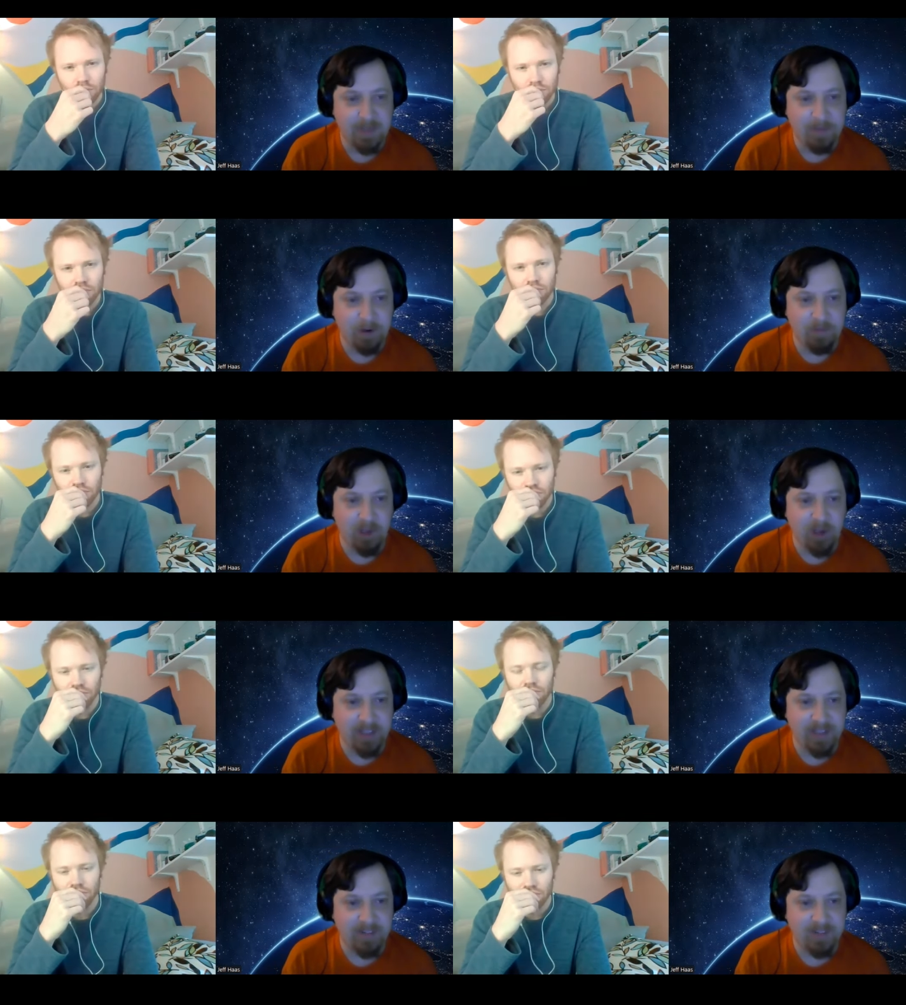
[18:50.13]
Speaker 1: in front of the
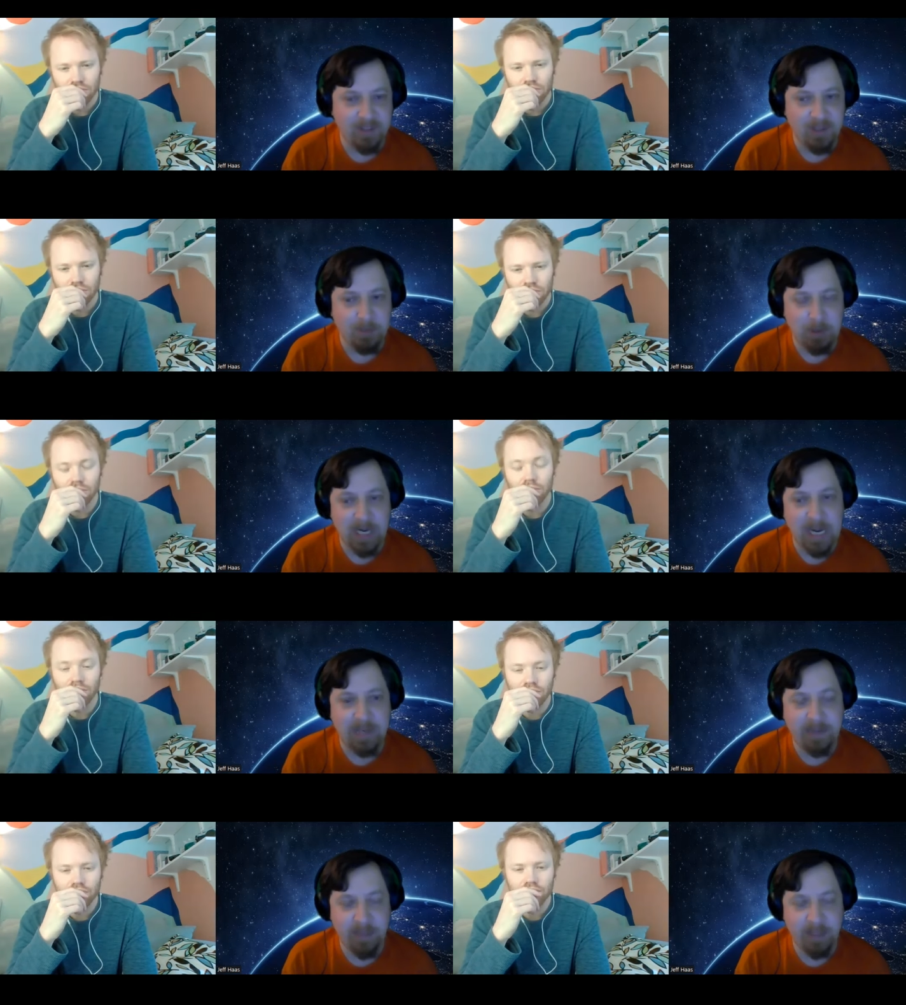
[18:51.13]
audience. When you're mm-hmm.
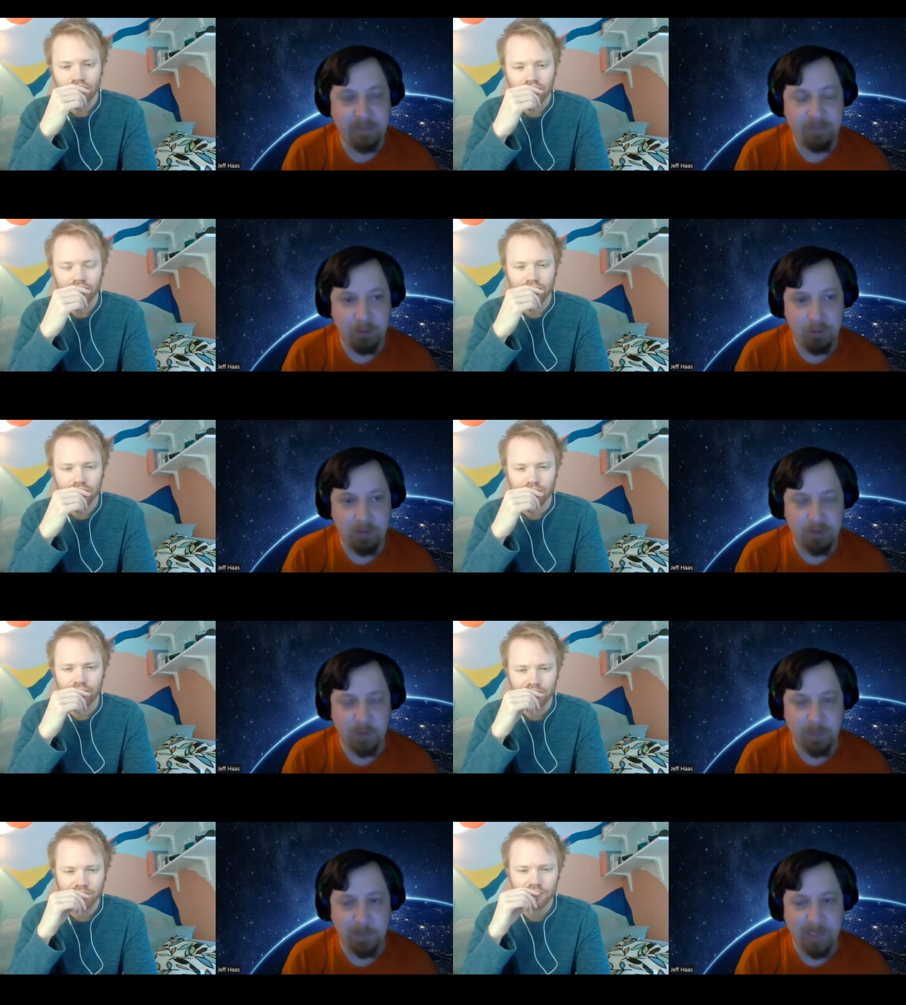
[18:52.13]
acting, if you do
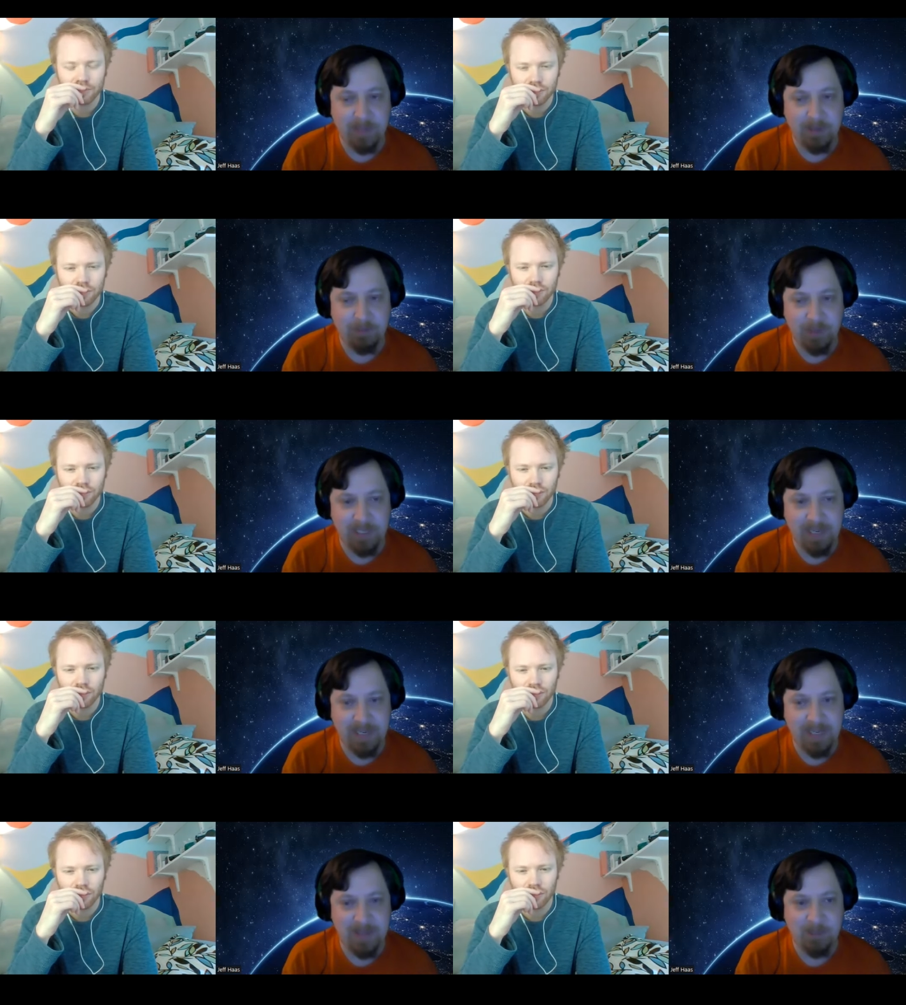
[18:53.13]
screw up, you got the
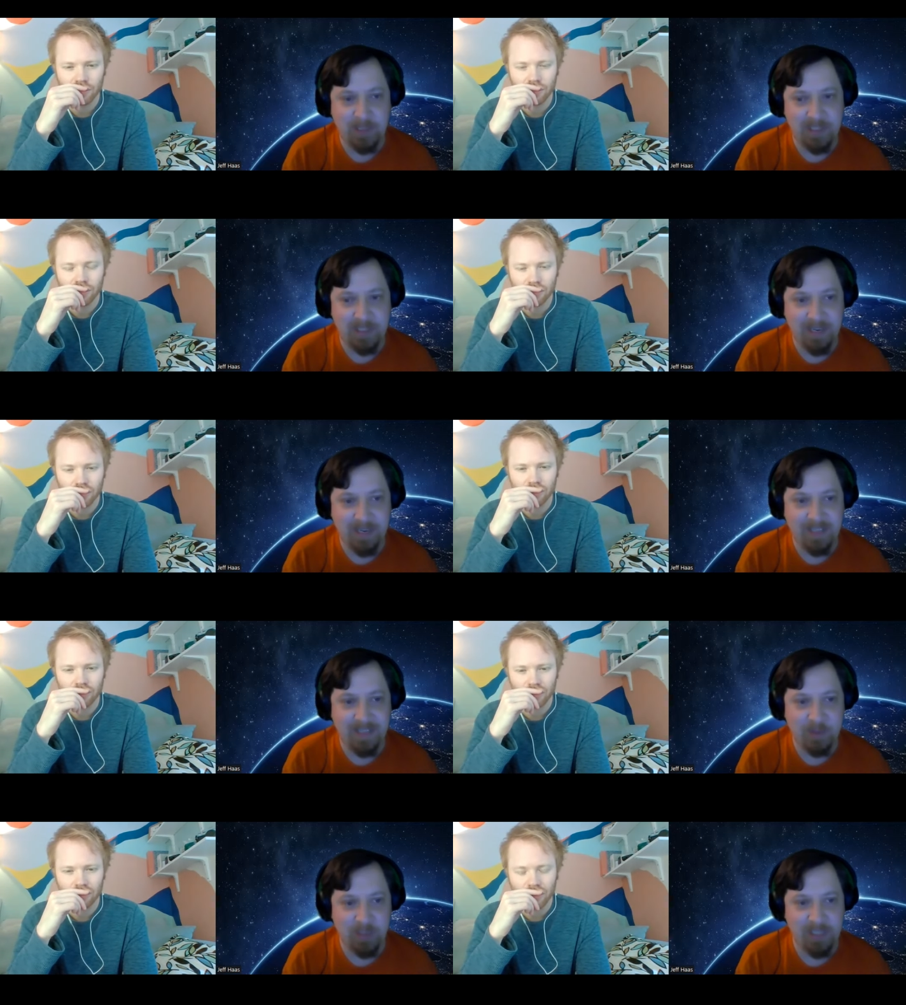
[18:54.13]
retake and the retake
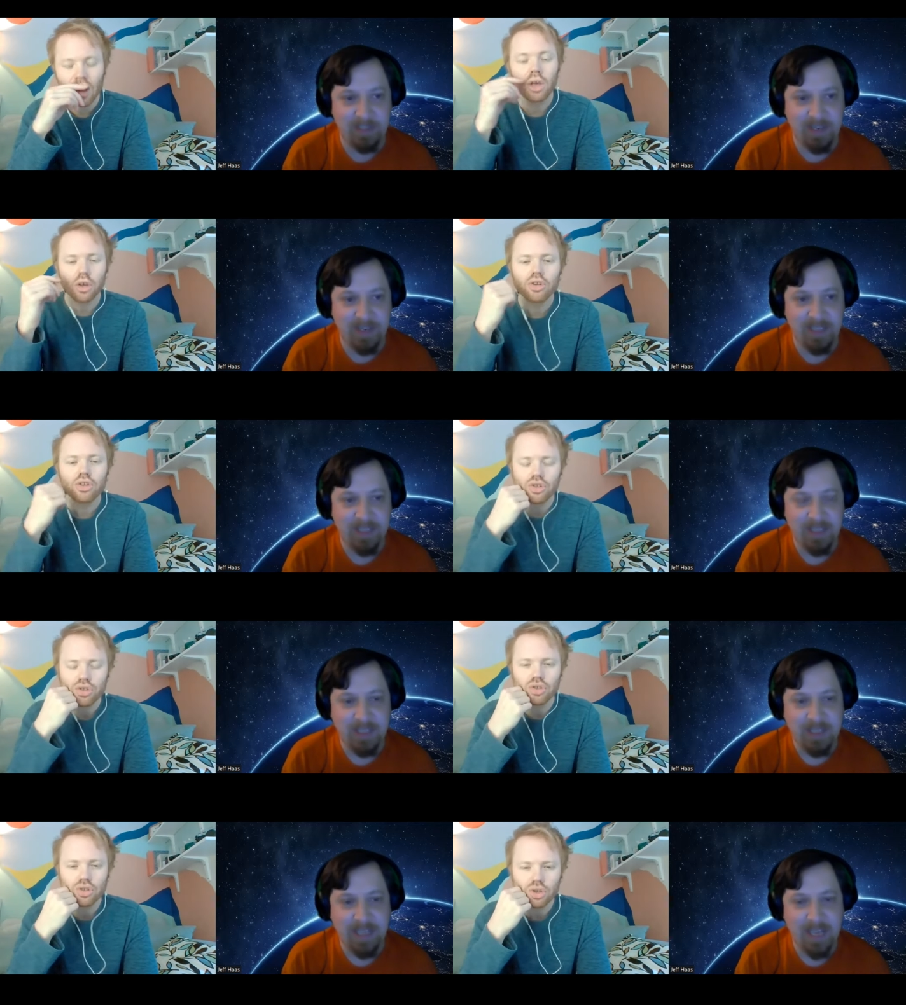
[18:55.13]
and the retake.
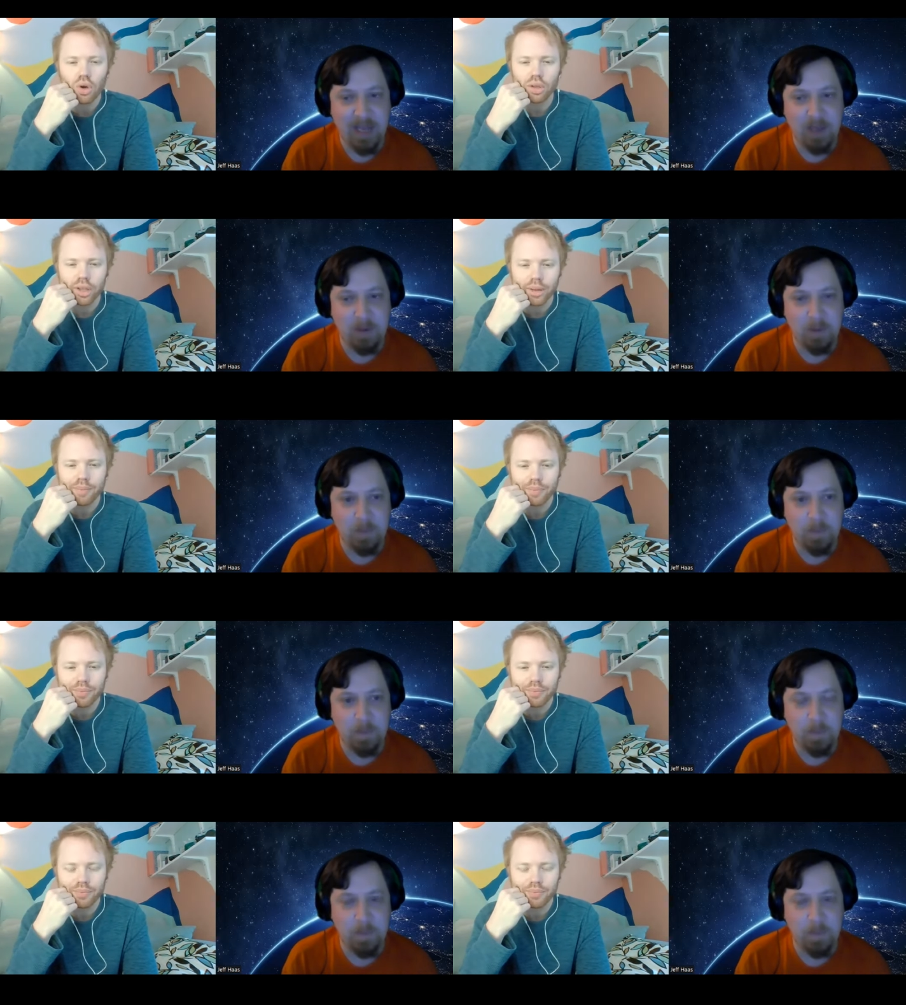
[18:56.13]
How totally.